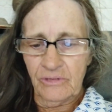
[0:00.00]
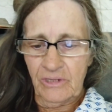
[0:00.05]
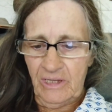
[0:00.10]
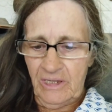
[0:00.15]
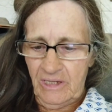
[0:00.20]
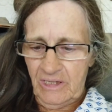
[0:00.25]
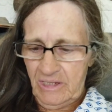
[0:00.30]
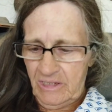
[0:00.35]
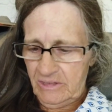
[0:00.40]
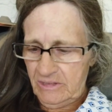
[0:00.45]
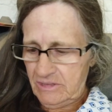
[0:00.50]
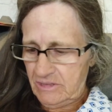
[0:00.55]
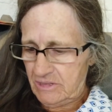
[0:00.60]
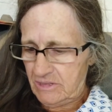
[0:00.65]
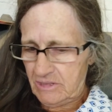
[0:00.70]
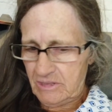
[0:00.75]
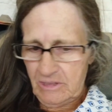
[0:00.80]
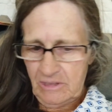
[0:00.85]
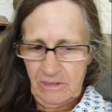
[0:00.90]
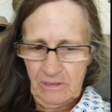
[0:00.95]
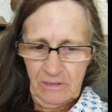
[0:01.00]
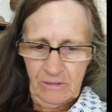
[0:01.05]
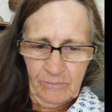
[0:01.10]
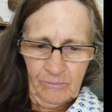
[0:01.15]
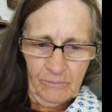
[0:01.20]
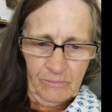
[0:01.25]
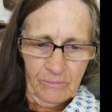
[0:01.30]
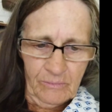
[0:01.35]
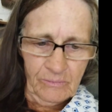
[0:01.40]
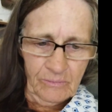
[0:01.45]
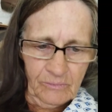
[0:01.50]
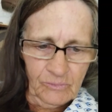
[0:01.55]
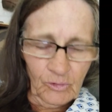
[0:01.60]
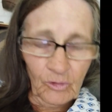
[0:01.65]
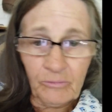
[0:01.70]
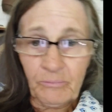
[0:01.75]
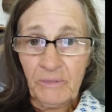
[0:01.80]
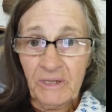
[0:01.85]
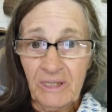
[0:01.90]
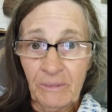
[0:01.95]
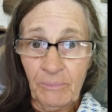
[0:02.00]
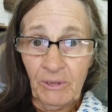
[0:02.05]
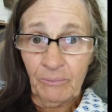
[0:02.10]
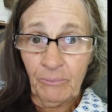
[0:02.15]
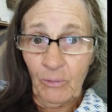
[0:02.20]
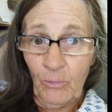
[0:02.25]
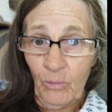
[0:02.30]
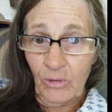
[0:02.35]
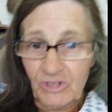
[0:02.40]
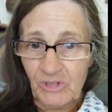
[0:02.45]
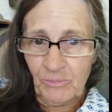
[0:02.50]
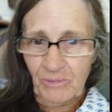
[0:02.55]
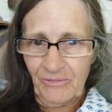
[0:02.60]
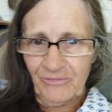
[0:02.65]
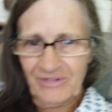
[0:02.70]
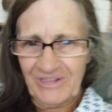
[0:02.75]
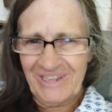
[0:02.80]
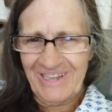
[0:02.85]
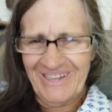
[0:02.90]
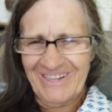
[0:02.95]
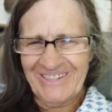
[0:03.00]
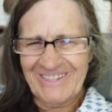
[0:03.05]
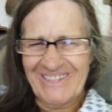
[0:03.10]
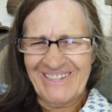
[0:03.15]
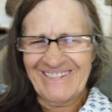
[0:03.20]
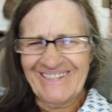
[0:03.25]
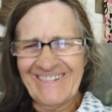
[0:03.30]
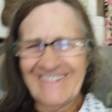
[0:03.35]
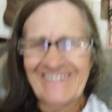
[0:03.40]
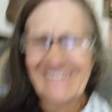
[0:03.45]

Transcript: that not many people watch my videos.